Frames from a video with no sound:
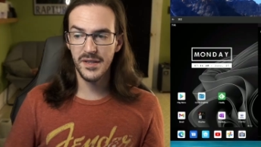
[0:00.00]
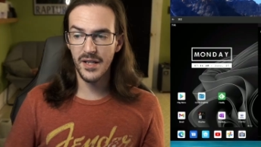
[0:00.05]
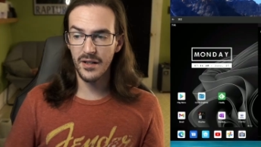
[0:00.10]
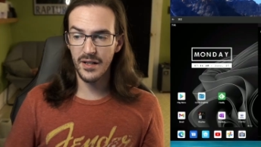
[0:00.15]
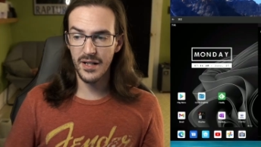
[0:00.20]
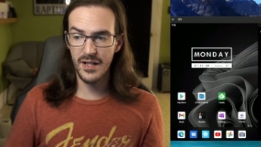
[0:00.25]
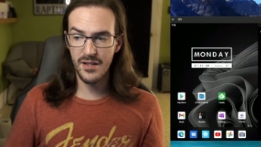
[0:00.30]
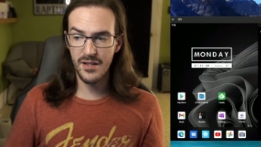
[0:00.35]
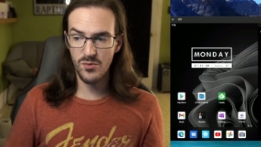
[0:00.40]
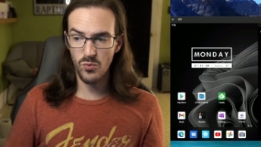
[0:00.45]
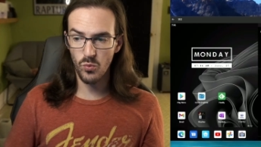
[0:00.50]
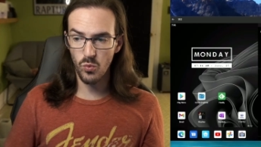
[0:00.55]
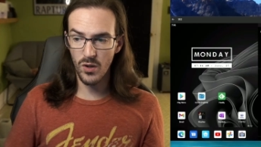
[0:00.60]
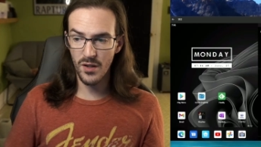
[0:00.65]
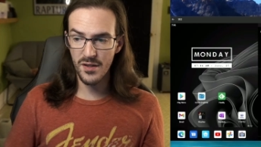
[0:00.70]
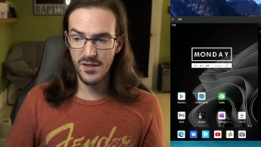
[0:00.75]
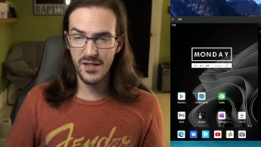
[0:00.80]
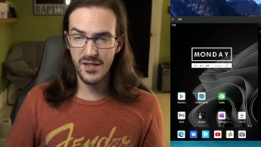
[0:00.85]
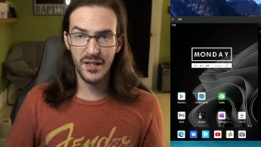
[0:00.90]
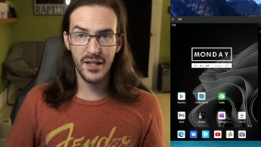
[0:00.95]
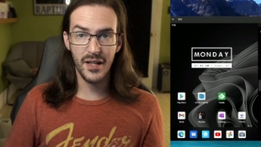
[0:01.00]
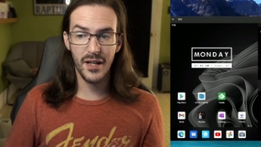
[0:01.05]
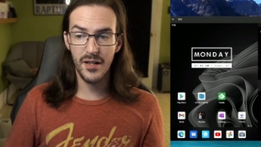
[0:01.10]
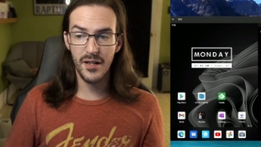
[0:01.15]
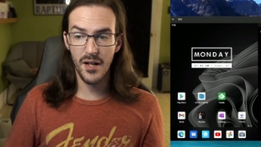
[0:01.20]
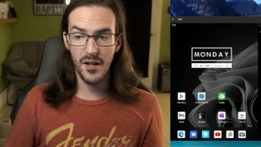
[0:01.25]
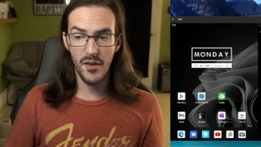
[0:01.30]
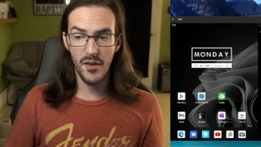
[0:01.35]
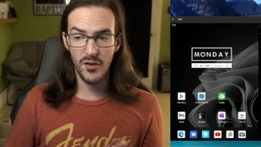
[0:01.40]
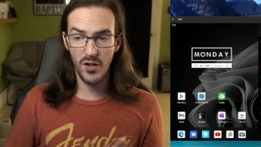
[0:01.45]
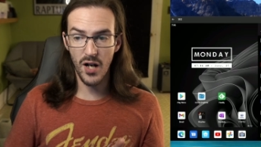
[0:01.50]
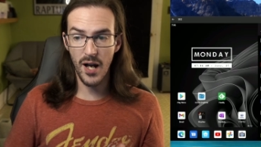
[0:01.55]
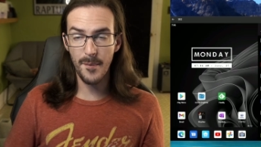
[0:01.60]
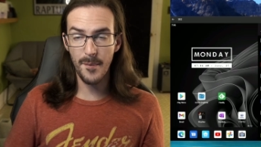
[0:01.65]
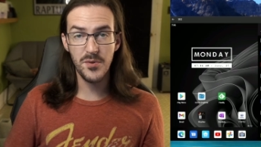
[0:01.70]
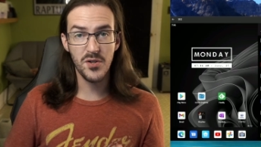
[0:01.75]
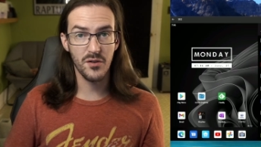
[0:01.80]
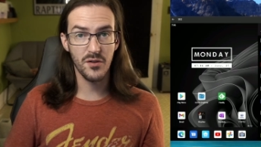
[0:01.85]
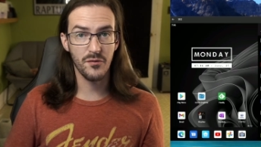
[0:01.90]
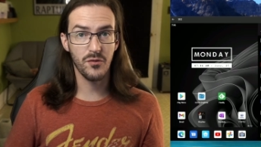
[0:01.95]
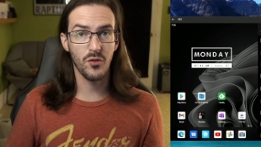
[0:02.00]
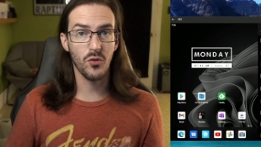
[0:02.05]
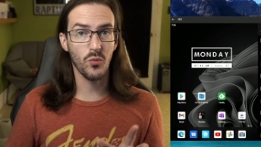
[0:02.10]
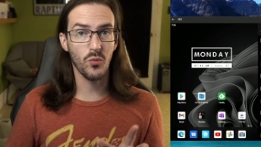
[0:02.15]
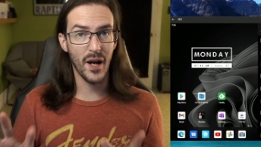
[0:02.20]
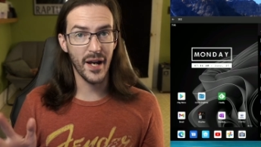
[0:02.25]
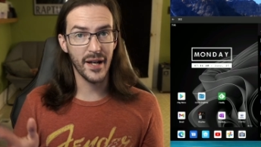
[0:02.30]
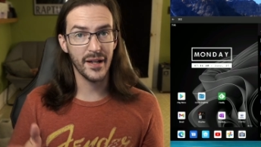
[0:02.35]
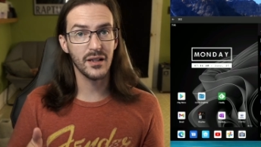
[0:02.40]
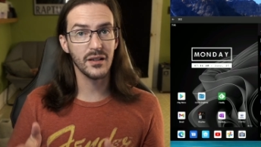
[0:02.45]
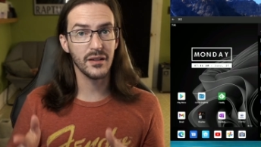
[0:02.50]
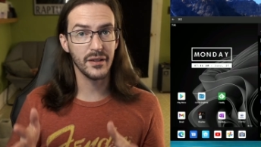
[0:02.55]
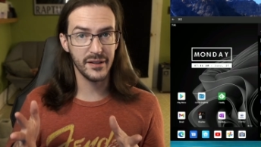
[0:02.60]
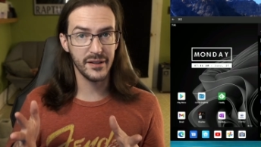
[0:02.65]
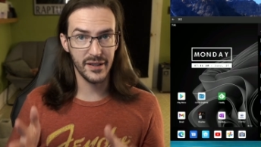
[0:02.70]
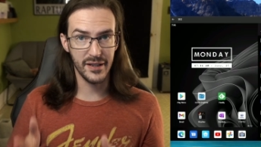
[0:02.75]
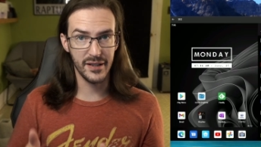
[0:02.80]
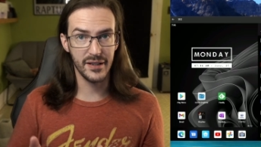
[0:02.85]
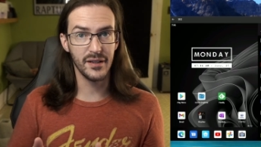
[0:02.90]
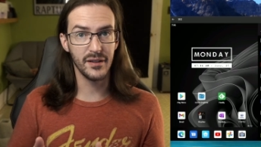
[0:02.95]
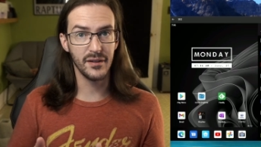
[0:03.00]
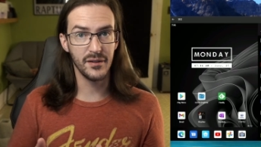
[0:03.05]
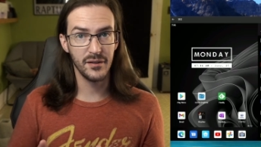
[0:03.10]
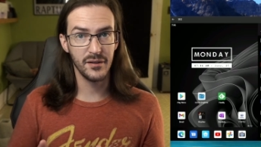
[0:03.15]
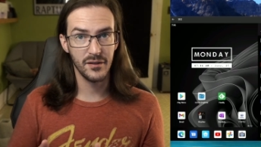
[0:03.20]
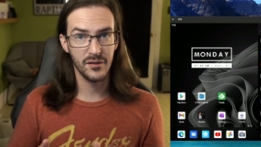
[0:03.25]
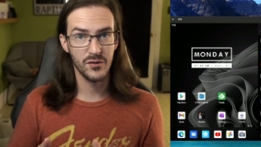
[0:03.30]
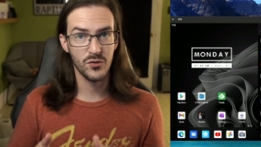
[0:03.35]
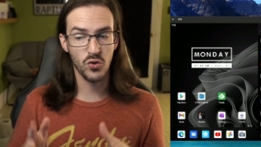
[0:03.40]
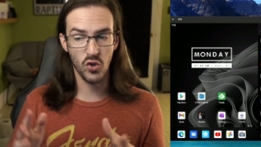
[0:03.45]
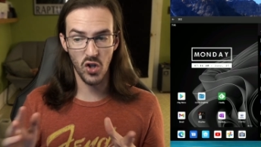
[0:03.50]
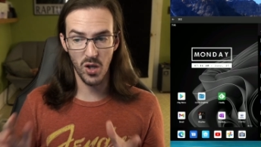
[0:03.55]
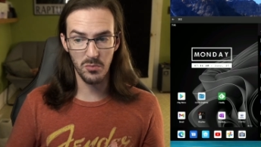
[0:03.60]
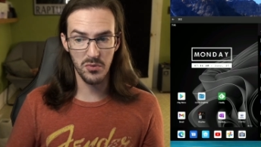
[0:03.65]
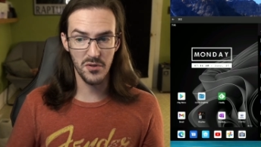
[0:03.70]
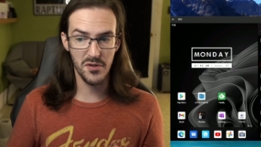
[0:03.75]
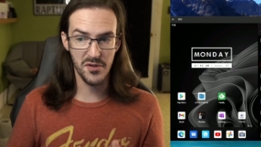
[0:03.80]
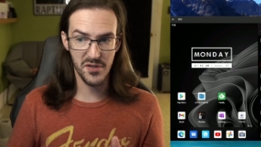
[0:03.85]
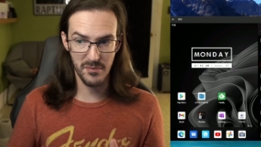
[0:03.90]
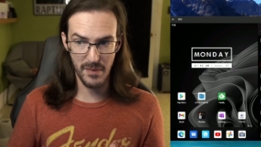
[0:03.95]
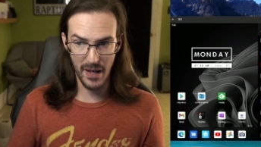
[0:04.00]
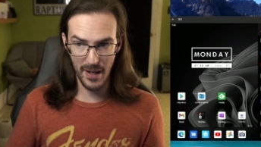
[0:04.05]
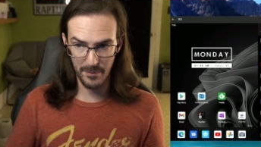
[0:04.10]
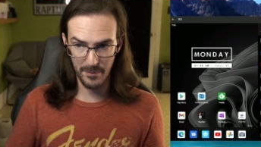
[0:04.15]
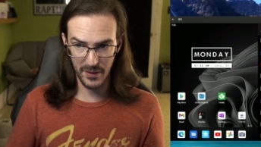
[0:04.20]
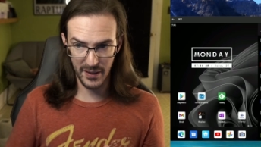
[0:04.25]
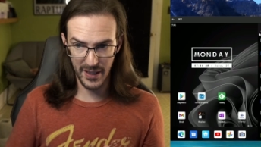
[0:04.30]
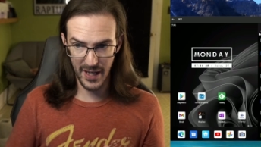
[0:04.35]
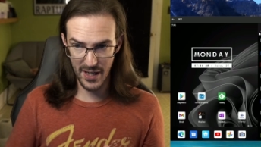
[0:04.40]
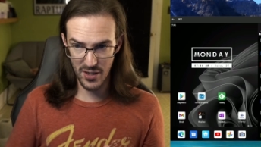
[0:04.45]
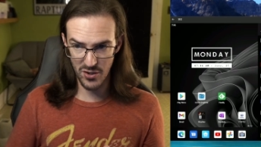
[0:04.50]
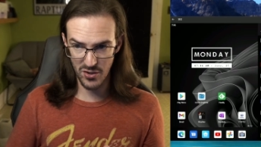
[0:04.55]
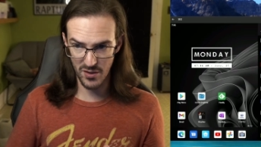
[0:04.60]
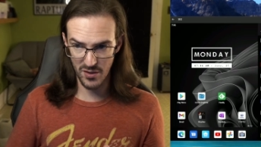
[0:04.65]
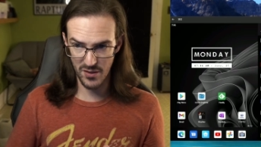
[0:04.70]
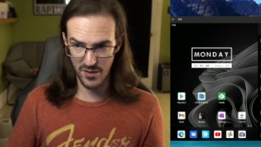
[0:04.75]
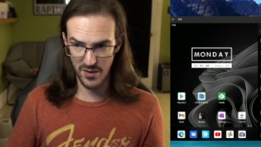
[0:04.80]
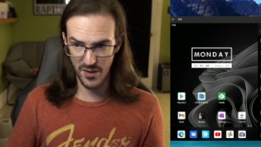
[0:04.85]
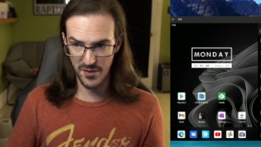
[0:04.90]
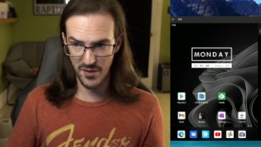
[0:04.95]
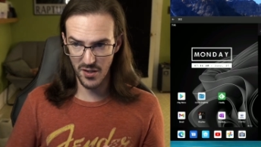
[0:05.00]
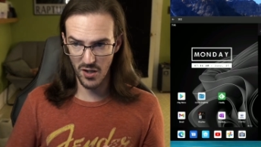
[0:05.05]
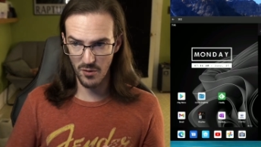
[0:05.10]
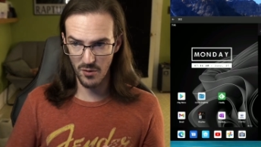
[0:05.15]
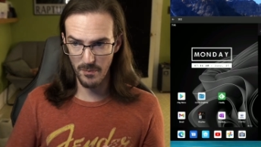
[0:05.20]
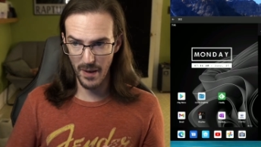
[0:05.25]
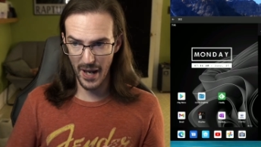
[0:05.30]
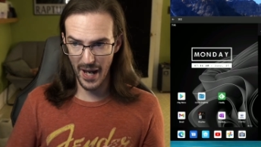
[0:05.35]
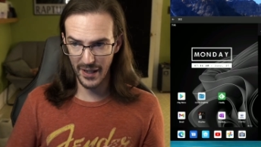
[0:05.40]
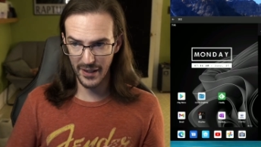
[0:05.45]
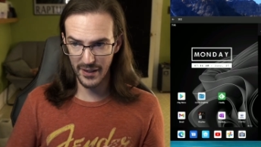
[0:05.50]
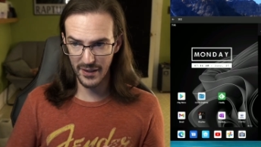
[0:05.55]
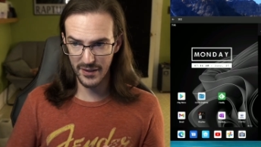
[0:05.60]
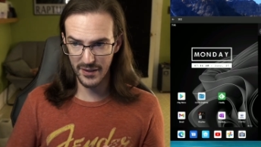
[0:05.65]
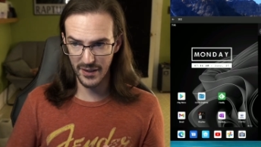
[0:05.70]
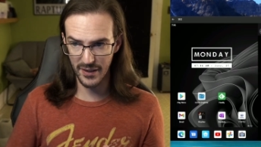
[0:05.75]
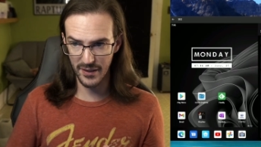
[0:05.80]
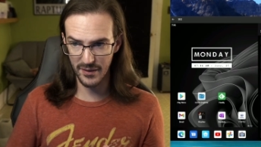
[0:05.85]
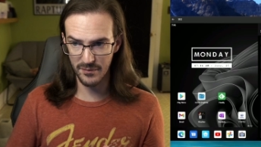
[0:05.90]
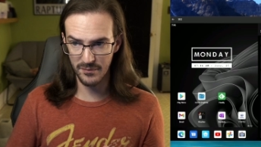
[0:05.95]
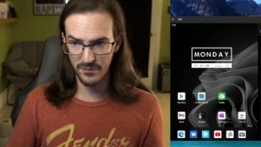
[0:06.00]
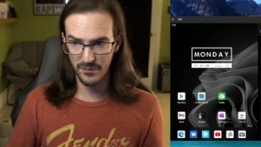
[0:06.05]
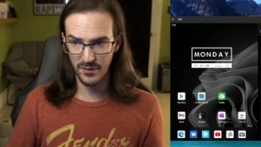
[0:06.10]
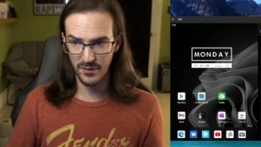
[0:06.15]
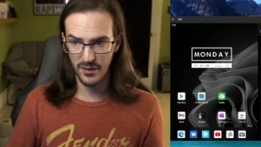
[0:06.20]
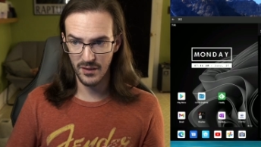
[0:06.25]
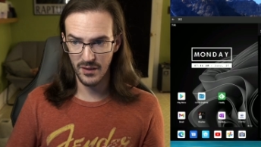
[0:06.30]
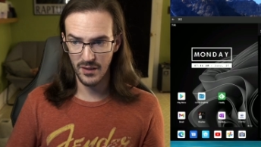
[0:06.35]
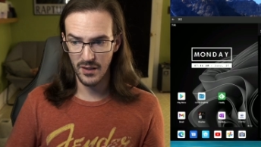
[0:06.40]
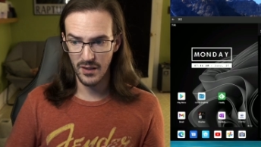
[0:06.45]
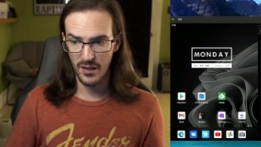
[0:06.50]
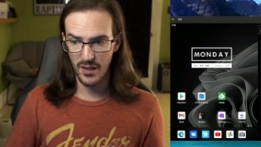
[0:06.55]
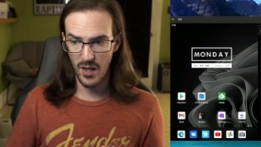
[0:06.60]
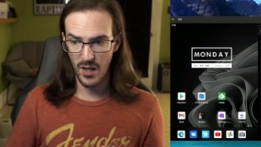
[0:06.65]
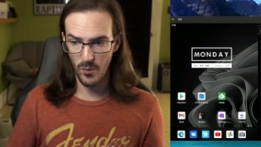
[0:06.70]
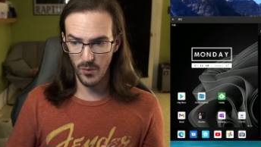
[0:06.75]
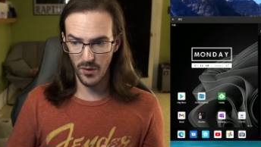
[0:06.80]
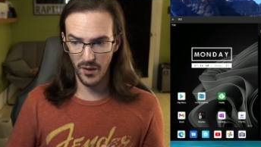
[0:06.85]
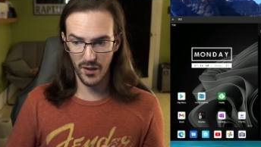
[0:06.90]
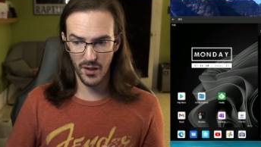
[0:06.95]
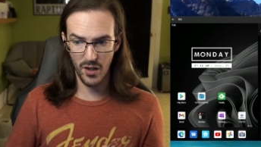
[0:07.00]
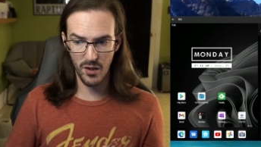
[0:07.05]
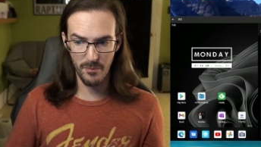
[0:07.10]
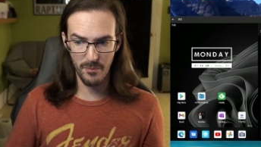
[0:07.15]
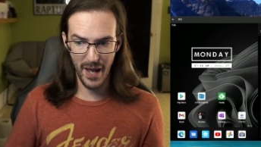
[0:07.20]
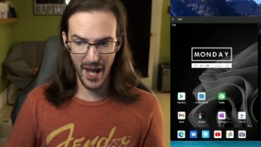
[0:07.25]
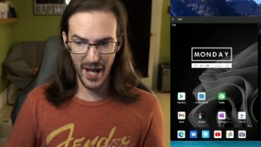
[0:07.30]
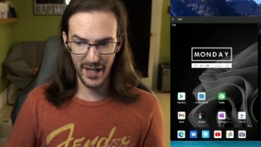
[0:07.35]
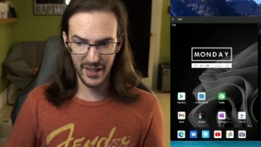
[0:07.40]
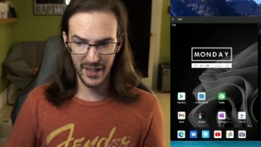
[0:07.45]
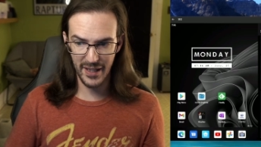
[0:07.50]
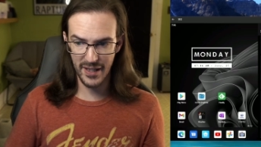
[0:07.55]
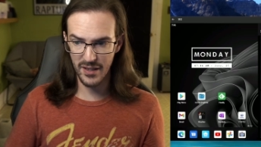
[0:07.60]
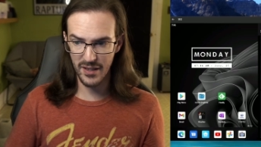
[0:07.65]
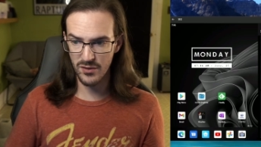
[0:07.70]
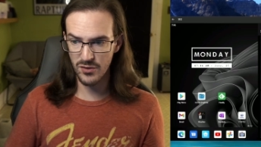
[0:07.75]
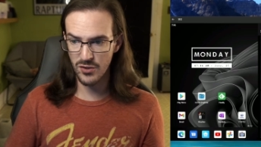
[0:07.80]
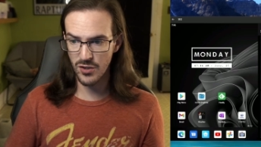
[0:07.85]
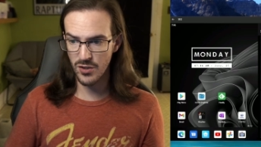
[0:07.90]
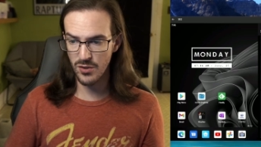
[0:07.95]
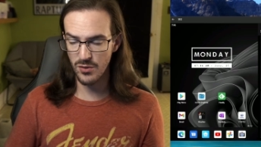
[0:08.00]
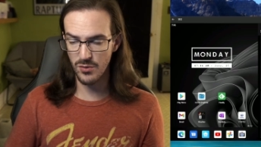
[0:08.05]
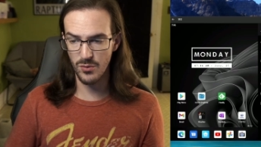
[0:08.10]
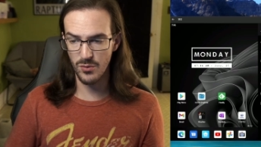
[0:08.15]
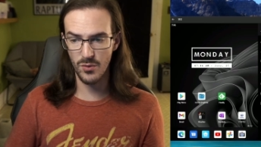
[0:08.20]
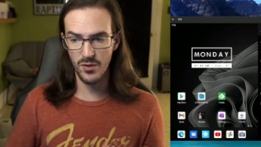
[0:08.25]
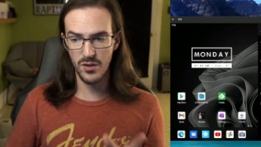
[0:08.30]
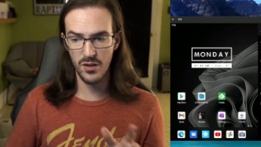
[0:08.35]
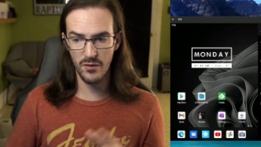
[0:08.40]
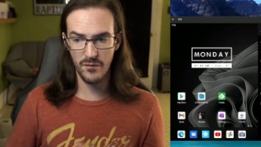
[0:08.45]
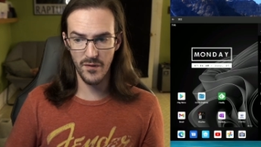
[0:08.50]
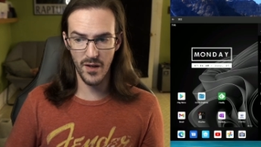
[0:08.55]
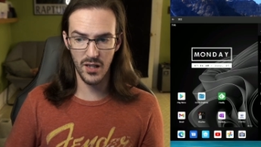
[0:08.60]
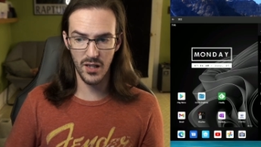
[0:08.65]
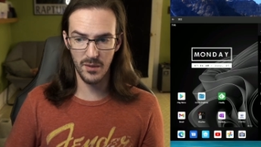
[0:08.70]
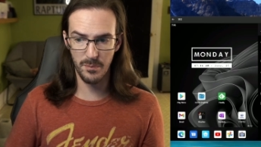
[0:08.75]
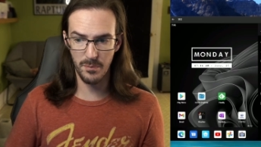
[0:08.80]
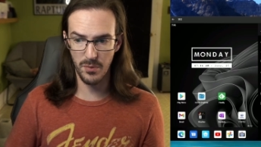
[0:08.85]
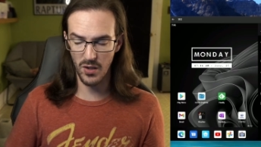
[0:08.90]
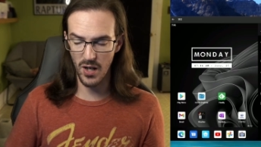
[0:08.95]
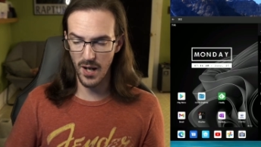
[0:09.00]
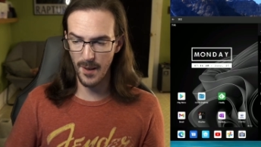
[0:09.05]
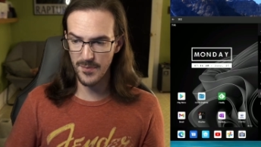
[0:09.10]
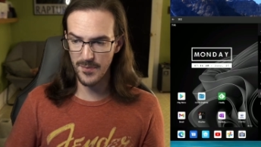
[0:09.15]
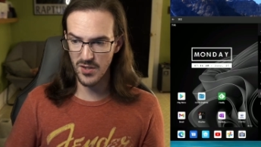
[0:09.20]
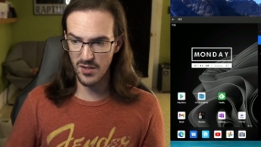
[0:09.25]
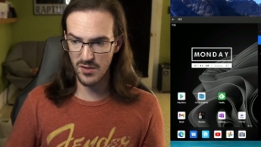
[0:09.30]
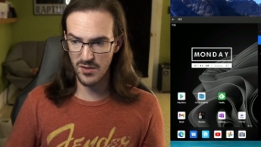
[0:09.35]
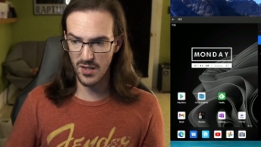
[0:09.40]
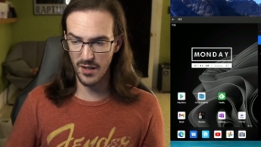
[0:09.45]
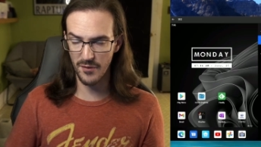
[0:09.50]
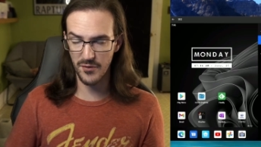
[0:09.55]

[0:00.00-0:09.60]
there is once again another option for wrangling in troublesome applications. Let's go back again and we're going to go back into developer options here.